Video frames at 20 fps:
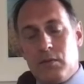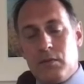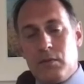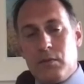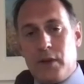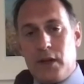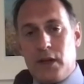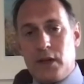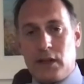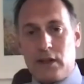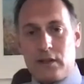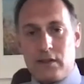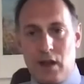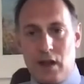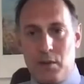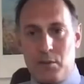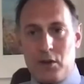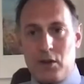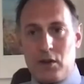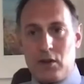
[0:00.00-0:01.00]
being
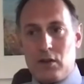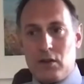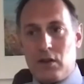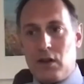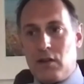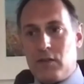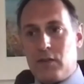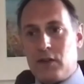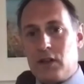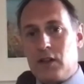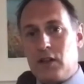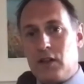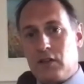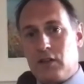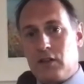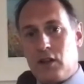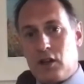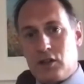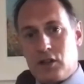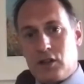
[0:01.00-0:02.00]
examined, having a
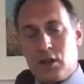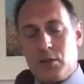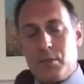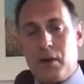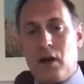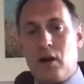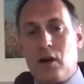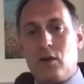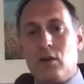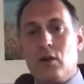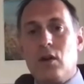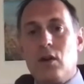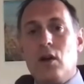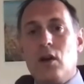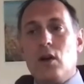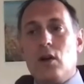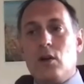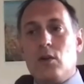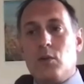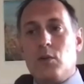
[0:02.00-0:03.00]
discussion about
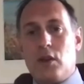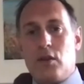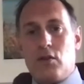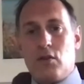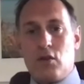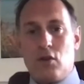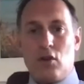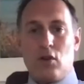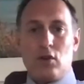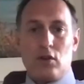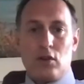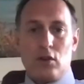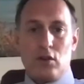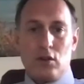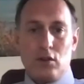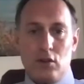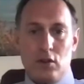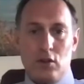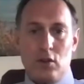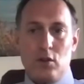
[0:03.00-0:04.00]
whether or not
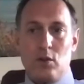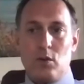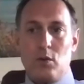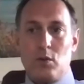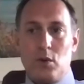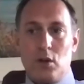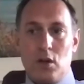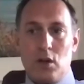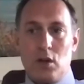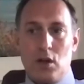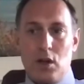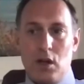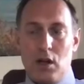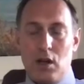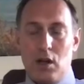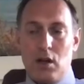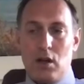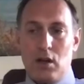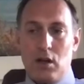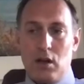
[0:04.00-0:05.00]
you
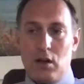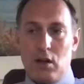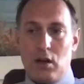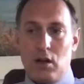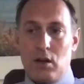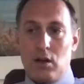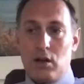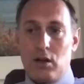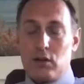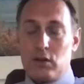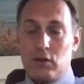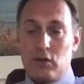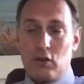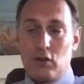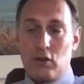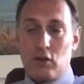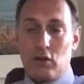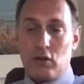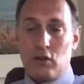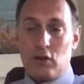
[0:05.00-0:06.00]
are
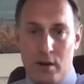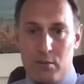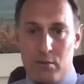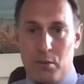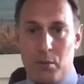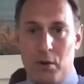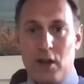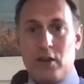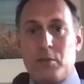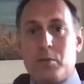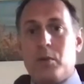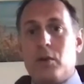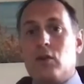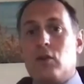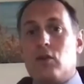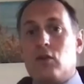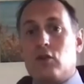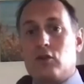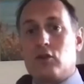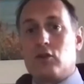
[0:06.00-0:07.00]
suitable for hip replacement
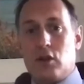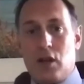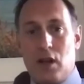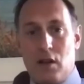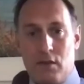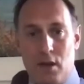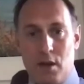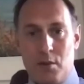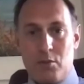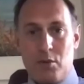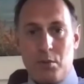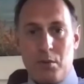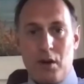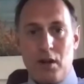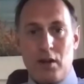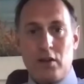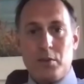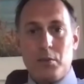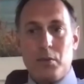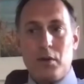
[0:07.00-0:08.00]
or should have a hip
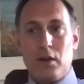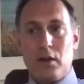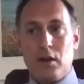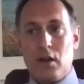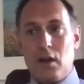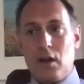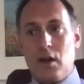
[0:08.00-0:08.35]
replacement.